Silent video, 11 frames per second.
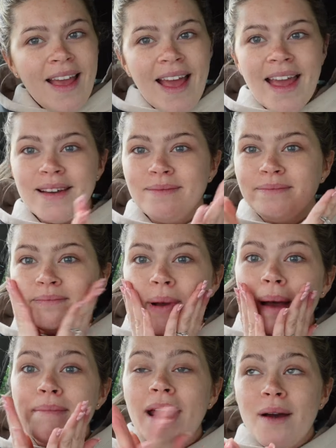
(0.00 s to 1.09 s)
But
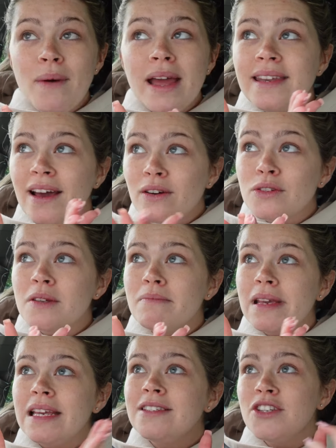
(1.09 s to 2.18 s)
I'm now heading out to
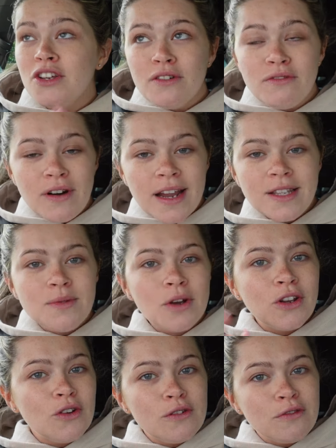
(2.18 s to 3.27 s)
meet two friends.
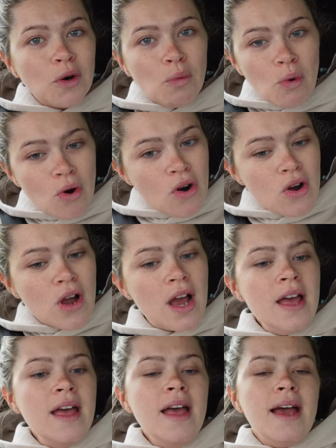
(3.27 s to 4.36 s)
to go for a walk
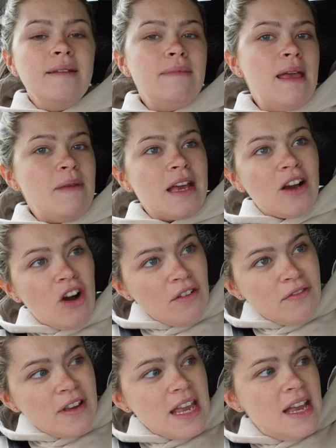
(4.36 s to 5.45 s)
and maybe a
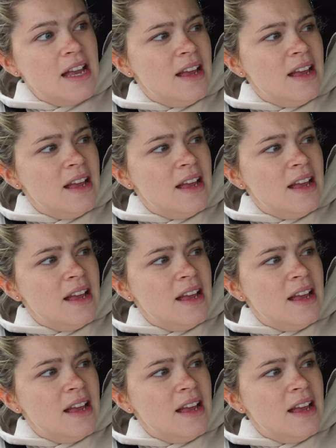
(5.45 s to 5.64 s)
coffee.